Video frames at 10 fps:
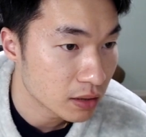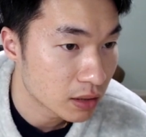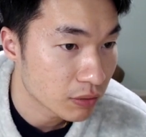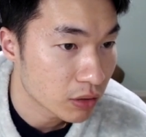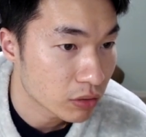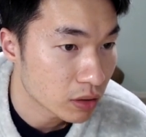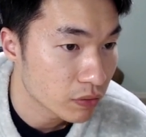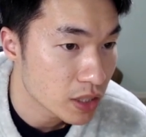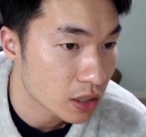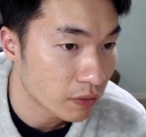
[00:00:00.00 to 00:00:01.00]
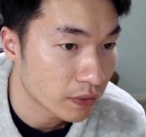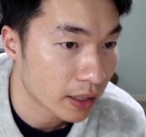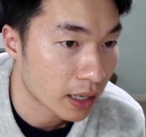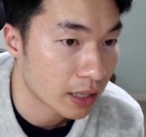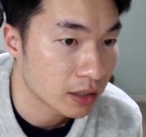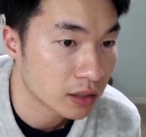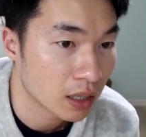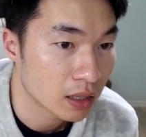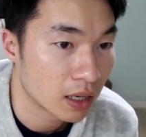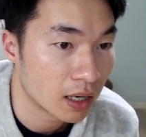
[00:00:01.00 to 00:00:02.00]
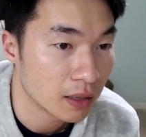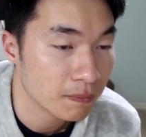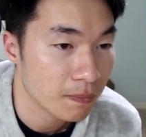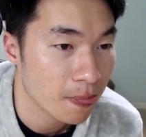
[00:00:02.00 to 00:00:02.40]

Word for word: the recruiter reached out via Hire.com.